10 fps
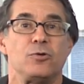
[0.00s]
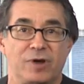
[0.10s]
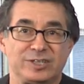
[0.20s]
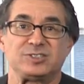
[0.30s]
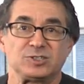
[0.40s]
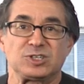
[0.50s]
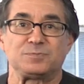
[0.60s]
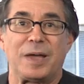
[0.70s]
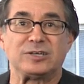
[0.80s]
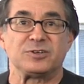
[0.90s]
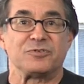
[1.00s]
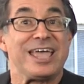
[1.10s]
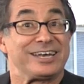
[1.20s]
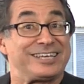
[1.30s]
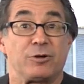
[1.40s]
Racing's expensive.
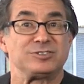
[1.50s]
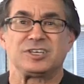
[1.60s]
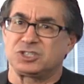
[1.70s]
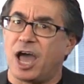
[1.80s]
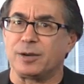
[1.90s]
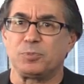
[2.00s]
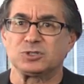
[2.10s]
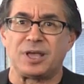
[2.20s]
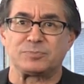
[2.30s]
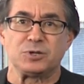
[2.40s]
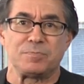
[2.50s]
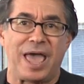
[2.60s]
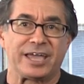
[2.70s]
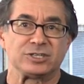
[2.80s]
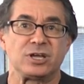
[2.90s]
It carries a ton of perception
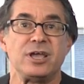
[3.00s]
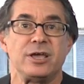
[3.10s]
baggage.